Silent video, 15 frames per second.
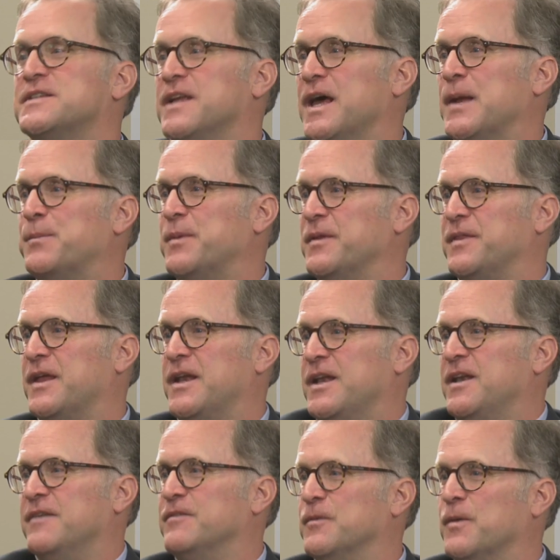that, but they
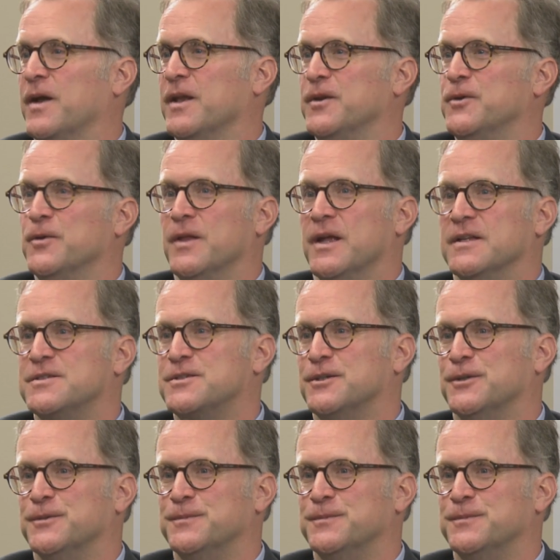didn't even want to do that. So